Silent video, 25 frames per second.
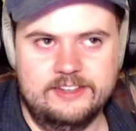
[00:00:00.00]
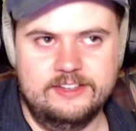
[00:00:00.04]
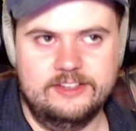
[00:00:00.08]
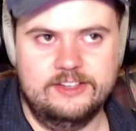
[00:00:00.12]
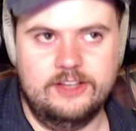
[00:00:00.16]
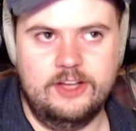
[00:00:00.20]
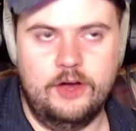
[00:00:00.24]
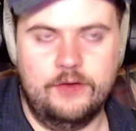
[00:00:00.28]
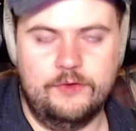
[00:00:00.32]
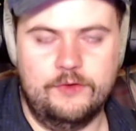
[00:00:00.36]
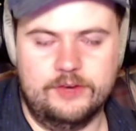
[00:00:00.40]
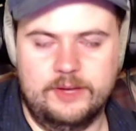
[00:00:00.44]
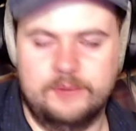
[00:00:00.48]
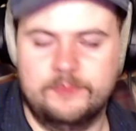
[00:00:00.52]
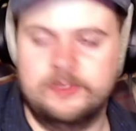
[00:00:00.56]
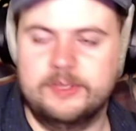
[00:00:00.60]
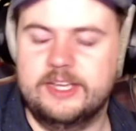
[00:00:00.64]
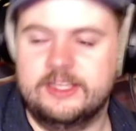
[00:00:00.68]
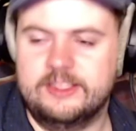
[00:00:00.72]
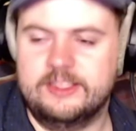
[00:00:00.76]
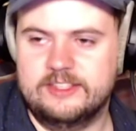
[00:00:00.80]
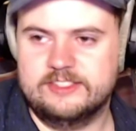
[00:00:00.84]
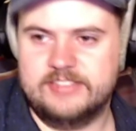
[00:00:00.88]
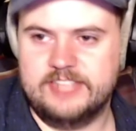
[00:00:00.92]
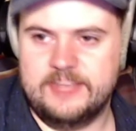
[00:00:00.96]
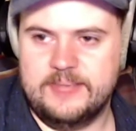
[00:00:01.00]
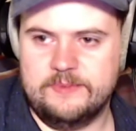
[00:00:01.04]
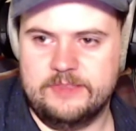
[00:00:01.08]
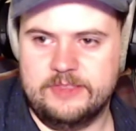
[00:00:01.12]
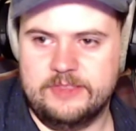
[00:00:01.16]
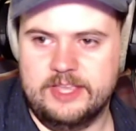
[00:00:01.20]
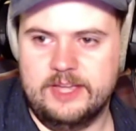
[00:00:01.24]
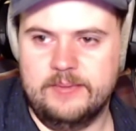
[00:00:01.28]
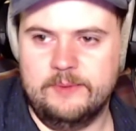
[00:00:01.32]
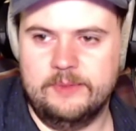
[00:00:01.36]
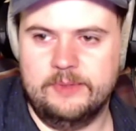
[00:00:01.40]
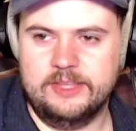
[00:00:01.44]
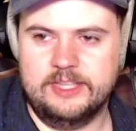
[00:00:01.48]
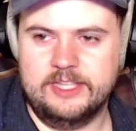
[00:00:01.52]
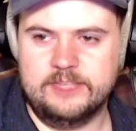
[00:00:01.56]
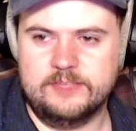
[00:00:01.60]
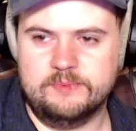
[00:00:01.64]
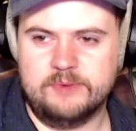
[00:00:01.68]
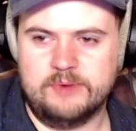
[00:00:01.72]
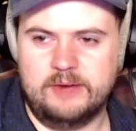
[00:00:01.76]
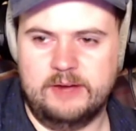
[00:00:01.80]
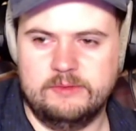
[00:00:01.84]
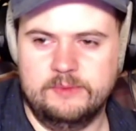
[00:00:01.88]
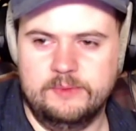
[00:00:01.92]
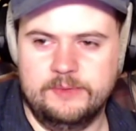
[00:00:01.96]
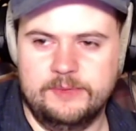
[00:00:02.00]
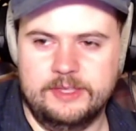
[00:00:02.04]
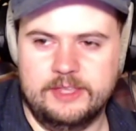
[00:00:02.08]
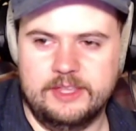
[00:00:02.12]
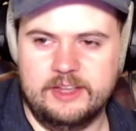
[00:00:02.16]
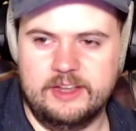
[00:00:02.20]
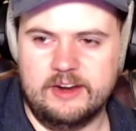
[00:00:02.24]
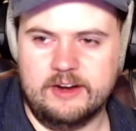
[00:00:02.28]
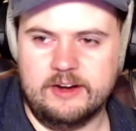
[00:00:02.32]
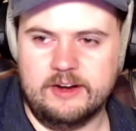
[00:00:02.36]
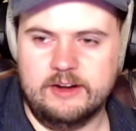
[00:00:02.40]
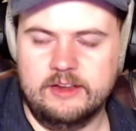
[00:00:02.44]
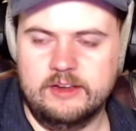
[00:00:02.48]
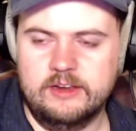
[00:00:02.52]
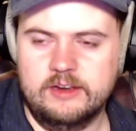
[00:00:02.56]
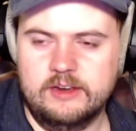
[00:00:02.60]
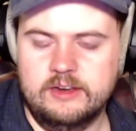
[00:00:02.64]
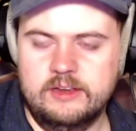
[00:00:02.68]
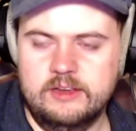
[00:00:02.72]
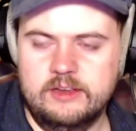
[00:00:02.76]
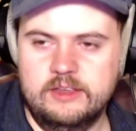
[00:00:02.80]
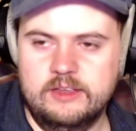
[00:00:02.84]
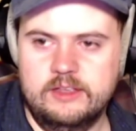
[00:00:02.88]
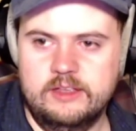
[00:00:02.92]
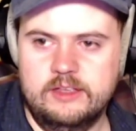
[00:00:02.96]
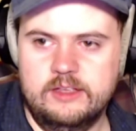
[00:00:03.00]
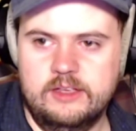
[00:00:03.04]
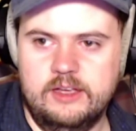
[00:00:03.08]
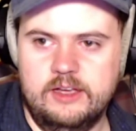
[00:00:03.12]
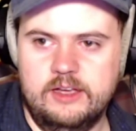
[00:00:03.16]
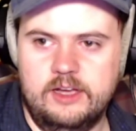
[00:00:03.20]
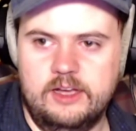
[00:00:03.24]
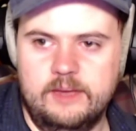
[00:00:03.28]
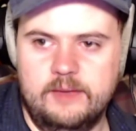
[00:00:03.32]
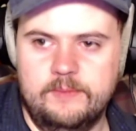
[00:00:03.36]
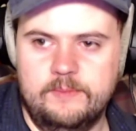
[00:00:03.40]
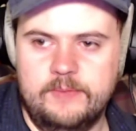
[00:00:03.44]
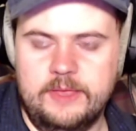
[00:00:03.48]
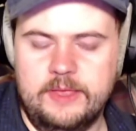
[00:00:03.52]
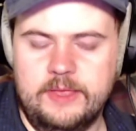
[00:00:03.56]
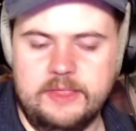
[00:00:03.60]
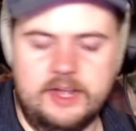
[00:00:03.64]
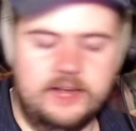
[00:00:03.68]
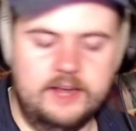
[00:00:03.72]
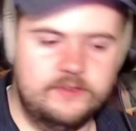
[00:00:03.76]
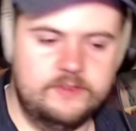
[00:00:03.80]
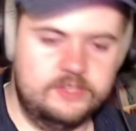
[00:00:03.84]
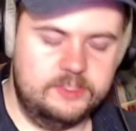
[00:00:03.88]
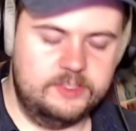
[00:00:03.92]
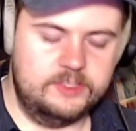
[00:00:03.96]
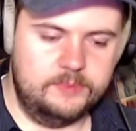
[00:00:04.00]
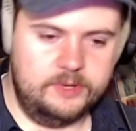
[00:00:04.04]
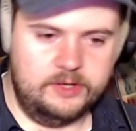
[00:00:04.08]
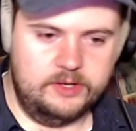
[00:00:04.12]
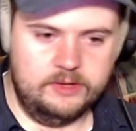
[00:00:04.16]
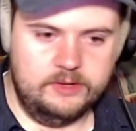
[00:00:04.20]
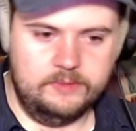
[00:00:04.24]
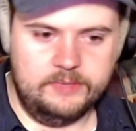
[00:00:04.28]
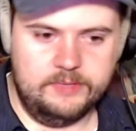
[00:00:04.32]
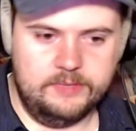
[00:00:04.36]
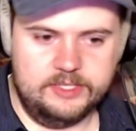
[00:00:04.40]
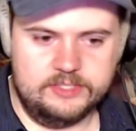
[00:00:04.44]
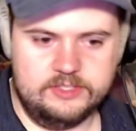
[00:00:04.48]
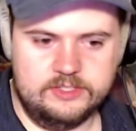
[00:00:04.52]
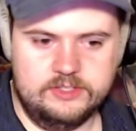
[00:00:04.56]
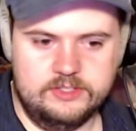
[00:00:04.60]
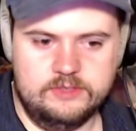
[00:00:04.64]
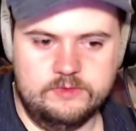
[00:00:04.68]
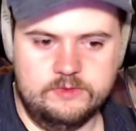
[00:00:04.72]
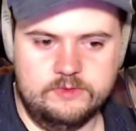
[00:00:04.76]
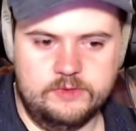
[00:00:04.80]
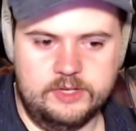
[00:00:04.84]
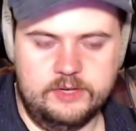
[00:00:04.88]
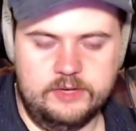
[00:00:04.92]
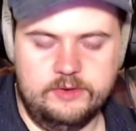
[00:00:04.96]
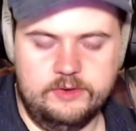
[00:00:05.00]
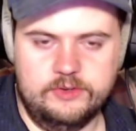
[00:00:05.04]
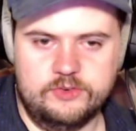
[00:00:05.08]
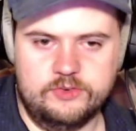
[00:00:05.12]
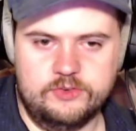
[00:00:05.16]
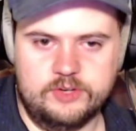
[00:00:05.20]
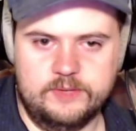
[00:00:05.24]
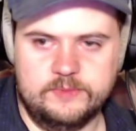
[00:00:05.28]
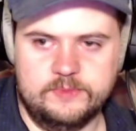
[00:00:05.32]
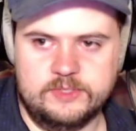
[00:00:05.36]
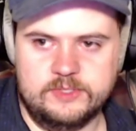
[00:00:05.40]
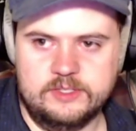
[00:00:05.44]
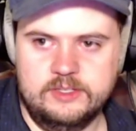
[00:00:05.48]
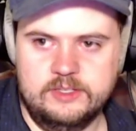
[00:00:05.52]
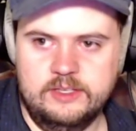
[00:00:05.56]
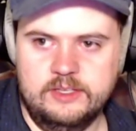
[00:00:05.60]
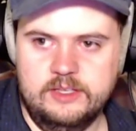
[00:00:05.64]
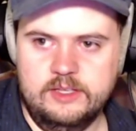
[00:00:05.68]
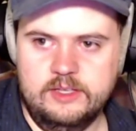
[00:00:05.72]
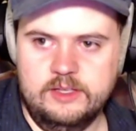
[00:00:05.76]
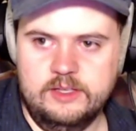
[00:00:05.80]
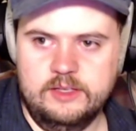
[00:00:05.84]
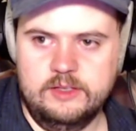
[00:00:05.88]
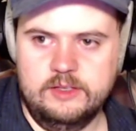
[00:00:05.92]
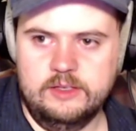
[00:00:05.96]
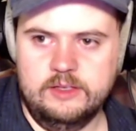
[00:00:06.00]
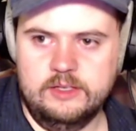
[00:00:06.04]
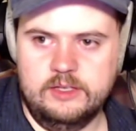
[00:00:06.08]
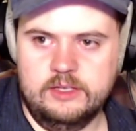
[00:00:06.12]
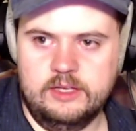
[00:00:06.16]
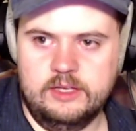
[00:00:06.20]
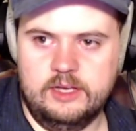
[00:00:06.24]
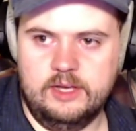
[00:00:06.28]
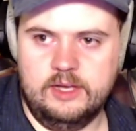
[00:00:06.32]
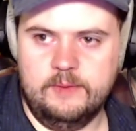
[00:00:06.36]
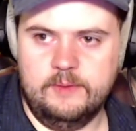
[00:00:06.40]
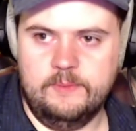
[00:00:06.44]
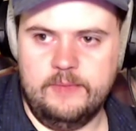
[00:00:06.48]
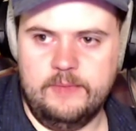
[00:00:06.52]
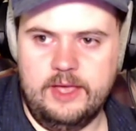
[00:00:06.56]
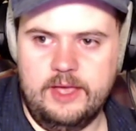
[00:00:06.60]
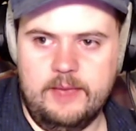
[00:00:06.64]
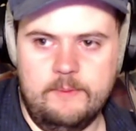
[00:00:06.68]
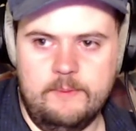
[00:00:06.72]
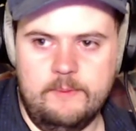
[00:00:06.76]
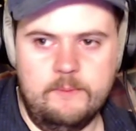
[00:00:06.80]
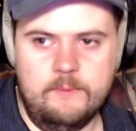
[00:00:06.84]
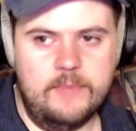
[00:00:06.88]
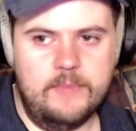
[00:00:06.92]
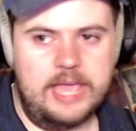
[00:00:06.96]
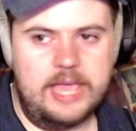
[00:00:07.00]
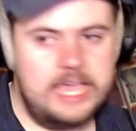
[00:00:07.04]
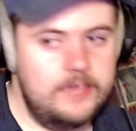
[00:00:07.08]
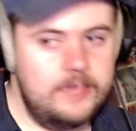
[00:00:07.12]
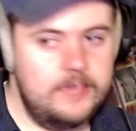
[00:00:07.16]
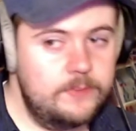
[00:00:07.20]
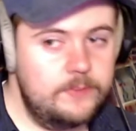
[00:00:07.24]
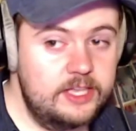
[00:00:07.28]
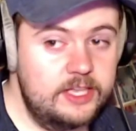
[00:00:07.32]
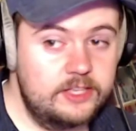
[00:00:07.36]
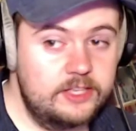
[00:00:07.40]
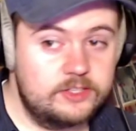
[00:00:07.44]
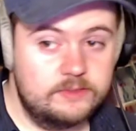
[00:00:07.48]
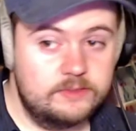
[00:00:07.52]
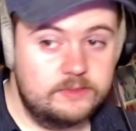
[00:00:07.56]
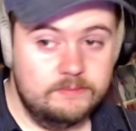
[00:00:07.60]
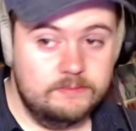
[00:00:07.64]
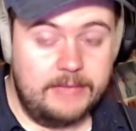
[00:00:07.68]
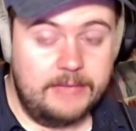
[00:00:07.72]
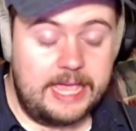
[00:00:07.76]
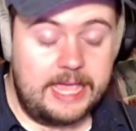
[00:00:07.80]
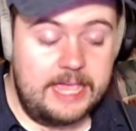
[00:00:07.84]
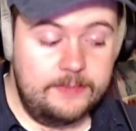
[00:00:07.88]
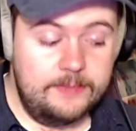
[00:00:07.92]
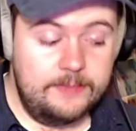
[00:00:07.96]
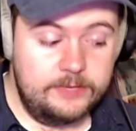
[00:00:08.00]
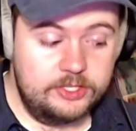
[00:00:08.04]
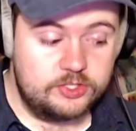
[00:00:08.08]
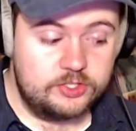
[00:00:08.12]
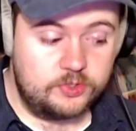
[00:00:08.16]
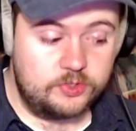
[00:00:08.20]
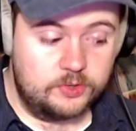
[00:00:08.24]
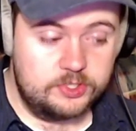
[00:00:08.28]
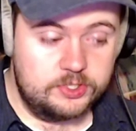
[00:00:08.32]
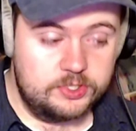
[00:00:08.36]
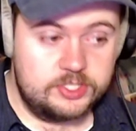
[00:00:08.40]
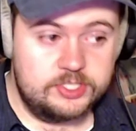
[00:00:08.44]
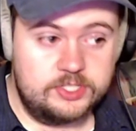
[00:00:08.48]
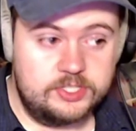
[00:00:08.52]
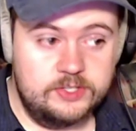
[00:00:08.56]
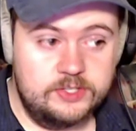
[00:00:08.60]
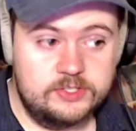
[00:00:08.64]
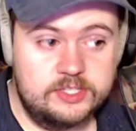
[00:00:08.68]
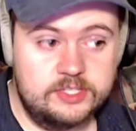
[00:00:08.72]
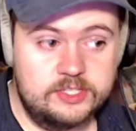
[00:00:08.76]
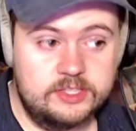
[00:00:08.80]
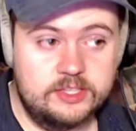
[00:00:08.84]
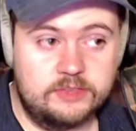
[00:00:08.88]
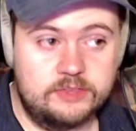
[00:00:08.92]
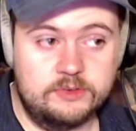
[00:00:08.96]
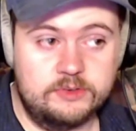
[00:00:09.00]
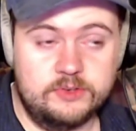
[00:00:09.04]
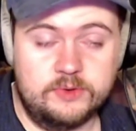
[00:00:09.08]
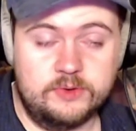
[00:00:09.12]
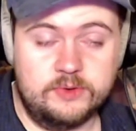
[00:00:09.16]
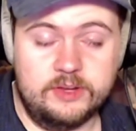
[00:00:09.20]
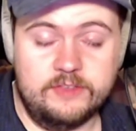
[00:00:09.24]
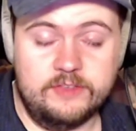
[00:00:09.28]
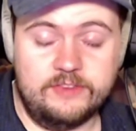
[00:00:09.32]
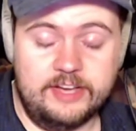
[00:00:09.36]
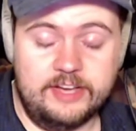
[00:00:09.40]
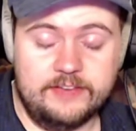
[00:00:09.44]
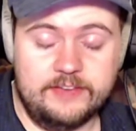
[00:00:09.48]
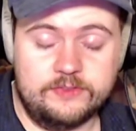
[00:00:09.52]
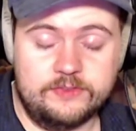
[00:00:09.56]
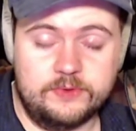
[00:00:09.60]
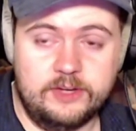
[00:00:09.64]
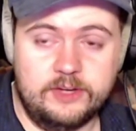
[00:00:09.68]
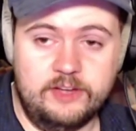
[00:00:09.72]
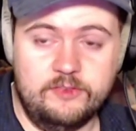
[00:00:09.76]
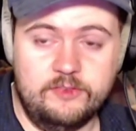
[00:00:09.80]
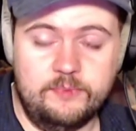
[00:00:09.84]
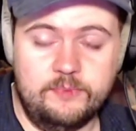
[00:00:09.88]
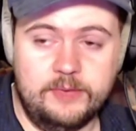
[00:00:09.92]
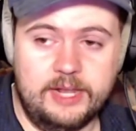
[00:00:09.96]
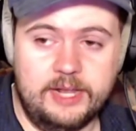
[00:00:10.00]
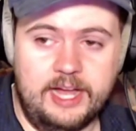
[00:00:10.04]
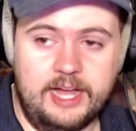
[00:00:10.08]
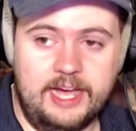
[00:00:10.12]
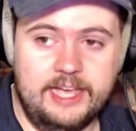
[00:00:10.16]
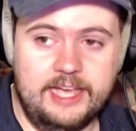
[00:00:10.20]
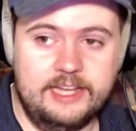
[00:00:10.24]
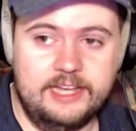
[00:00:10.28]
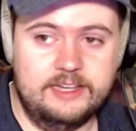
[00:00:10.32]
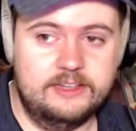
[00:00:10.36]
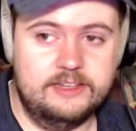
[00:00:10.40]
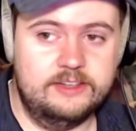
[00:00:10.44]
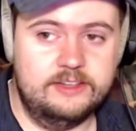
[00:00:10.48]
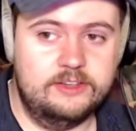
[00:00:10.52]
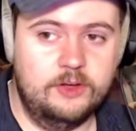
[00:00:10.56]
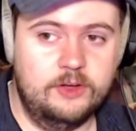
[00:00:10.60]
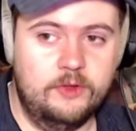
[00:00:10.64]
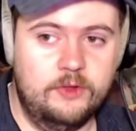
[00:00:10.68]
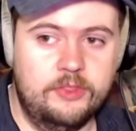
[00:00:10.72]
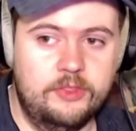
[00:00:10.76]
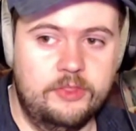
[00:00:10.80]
overdub playing the same thing, but that's probably there. And then obviously Paul on bass and Ringo on drums. Maybe George is using the 325-12, but I don't